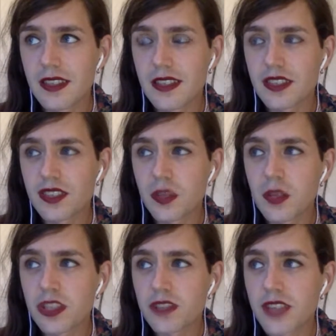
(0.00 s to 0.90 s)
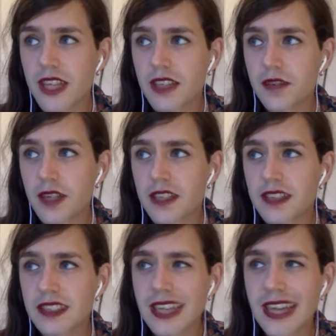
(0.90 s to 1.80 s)
so much of that
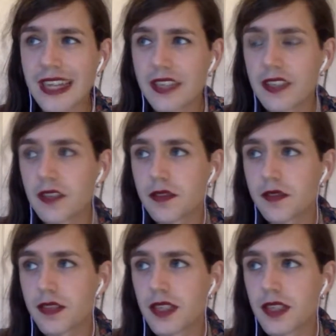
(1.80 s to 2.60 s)
advice kind of